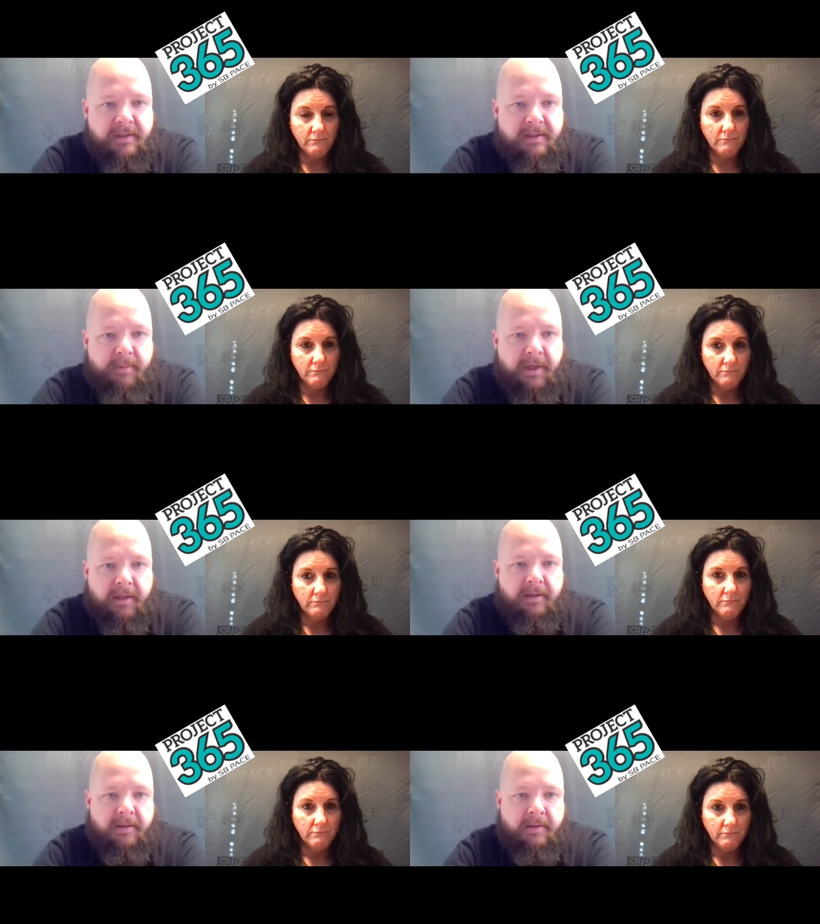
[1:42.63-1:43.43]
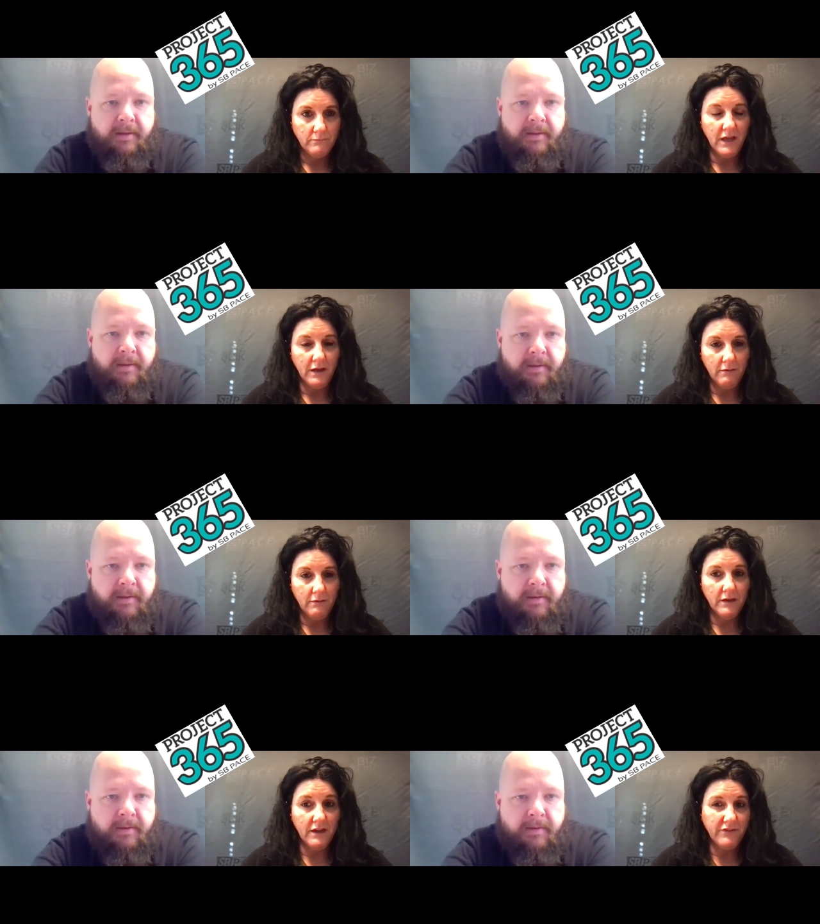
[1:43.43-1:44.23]
Speaker 1: to somebody.
Speaker 2: Yeah.
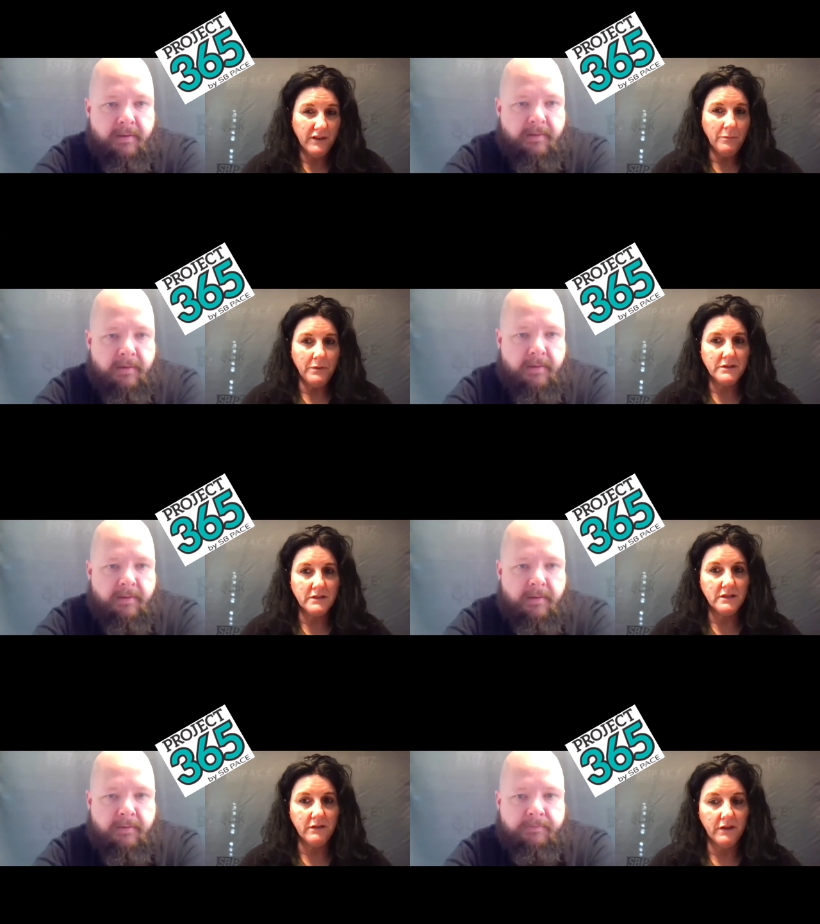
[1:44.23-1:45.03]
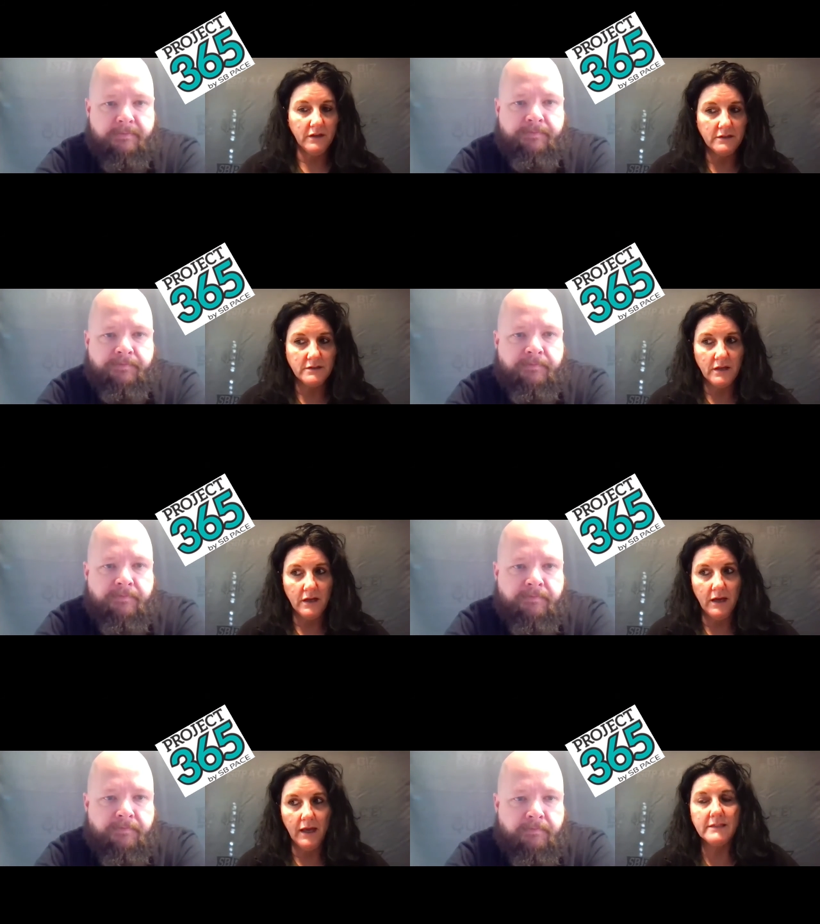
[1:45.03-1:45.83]
Gifting a business, I think, it's
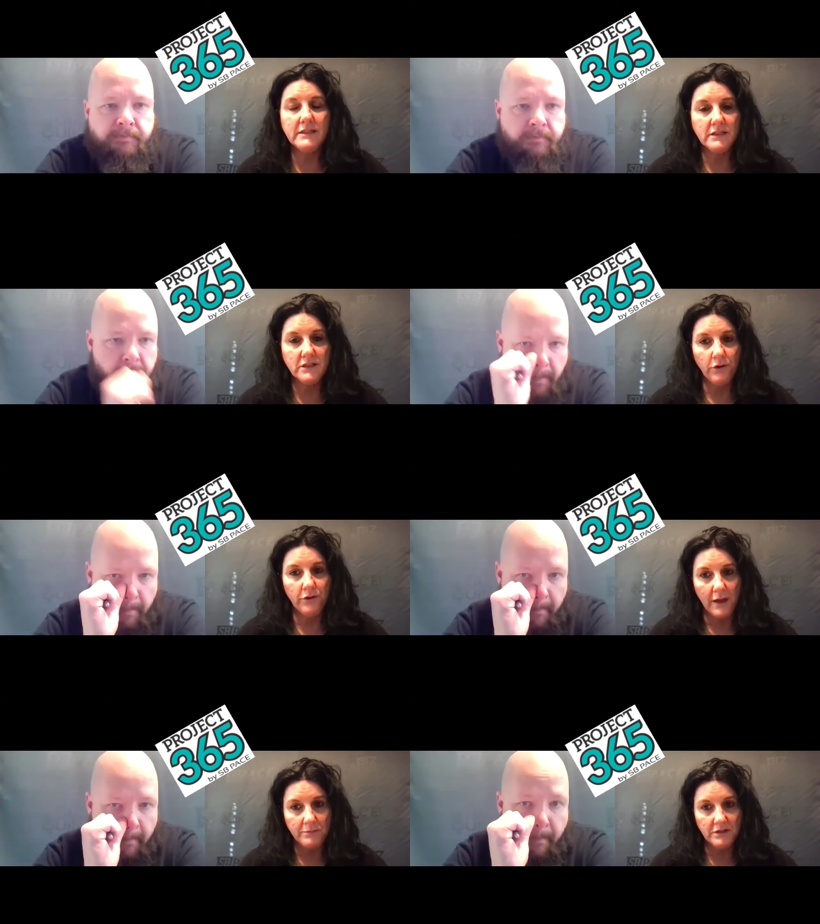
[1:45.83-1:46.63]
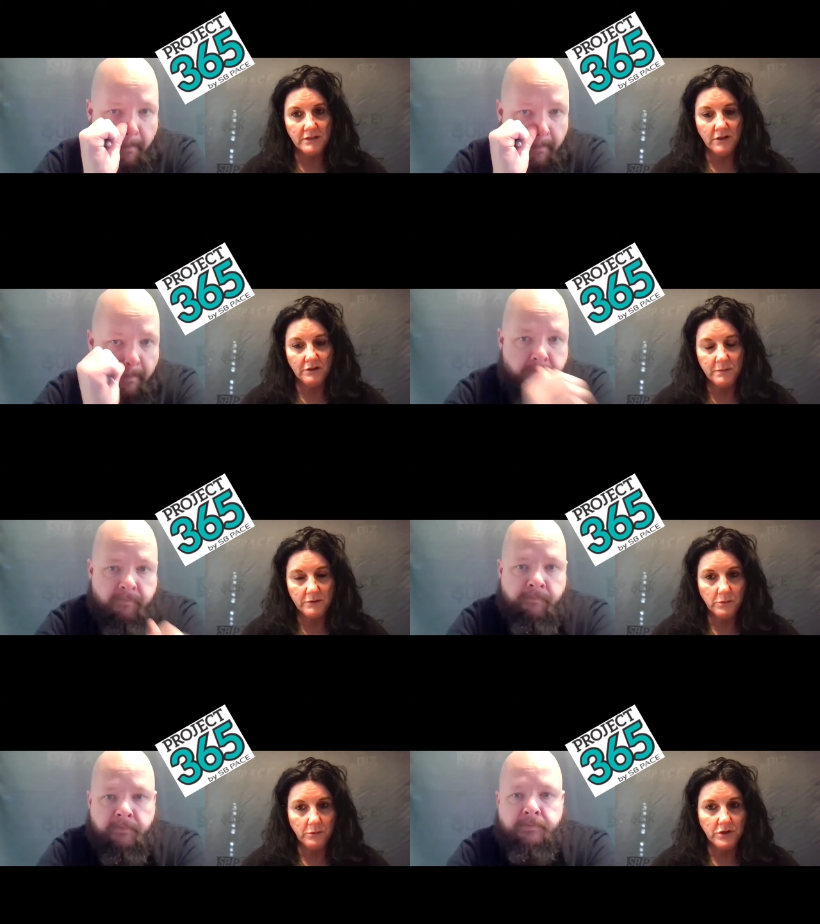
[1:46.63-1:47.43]
nice to know the option is there,
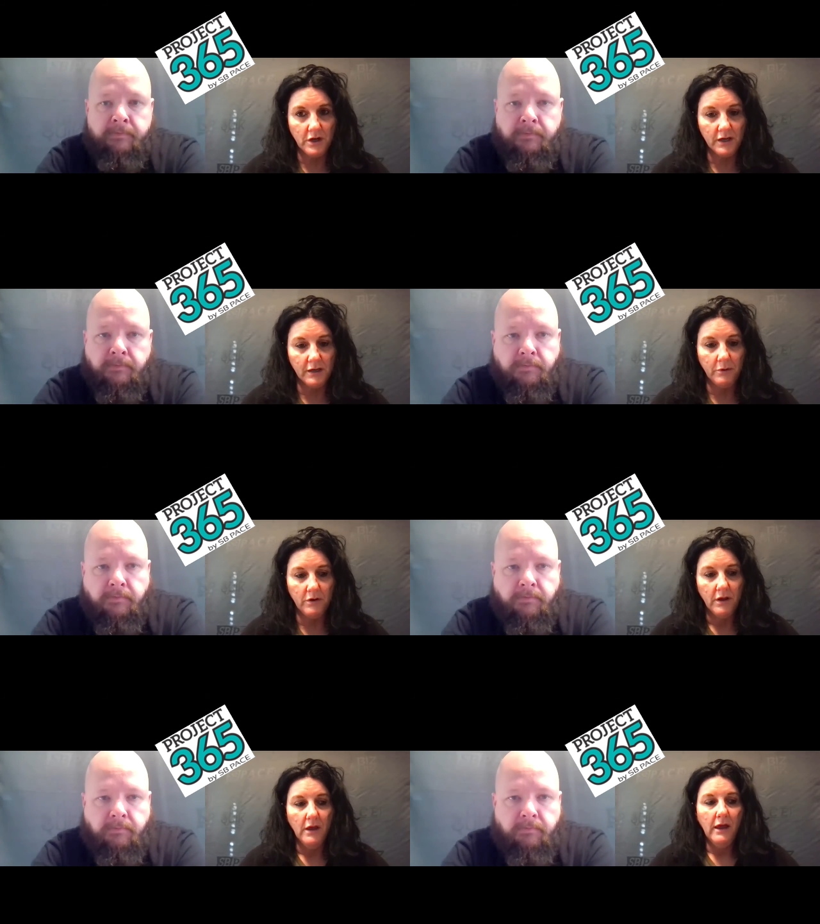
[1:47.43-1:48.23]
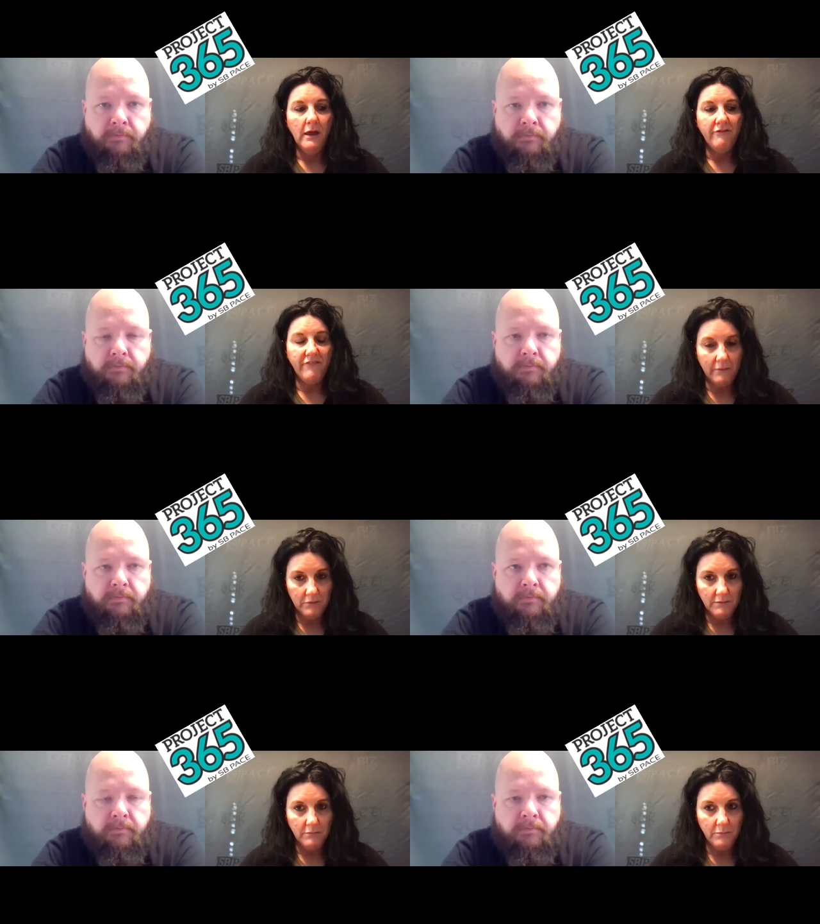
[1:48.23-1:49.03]
especially when you're talking about
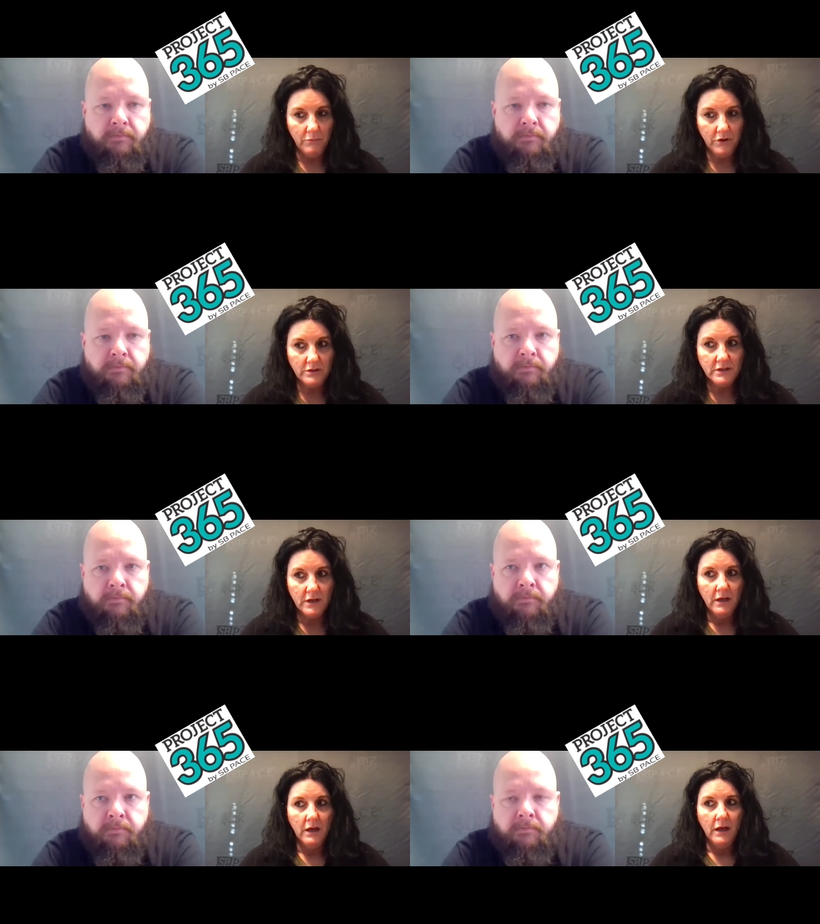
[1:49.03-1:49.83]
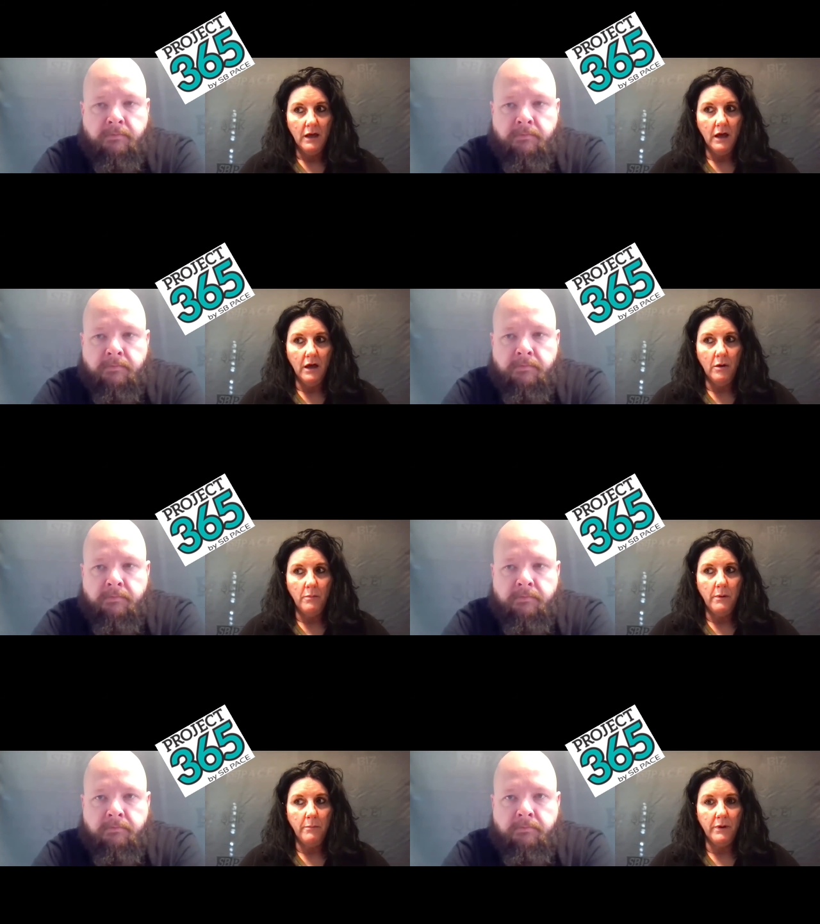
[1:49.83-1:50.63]
family members.
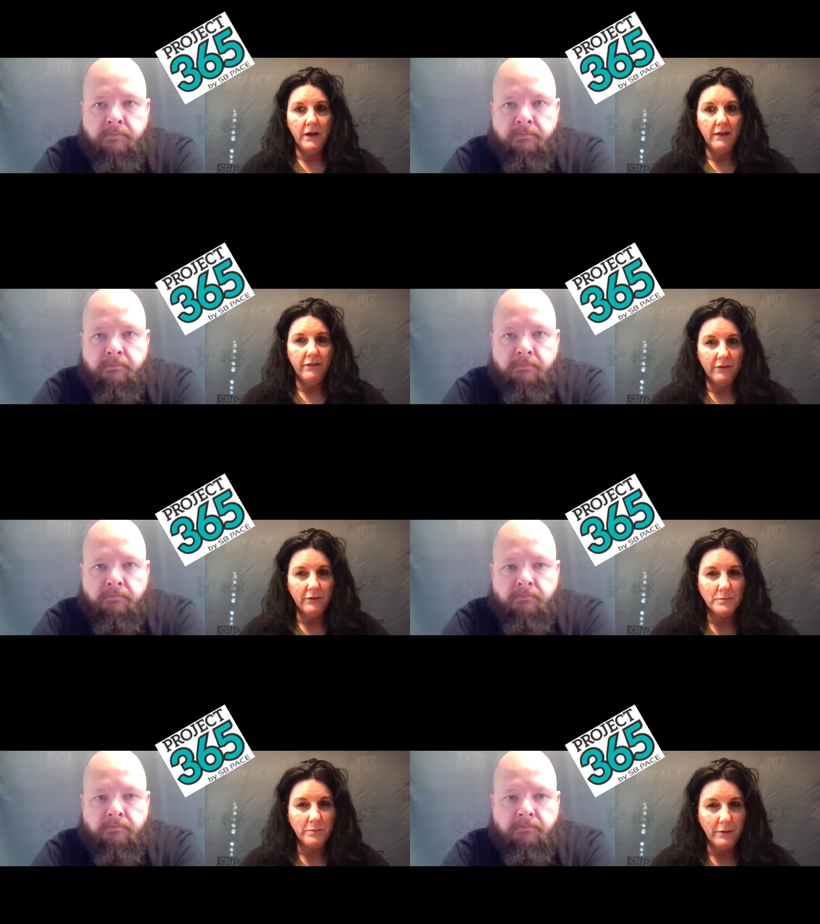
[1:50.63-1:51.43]
But I think there's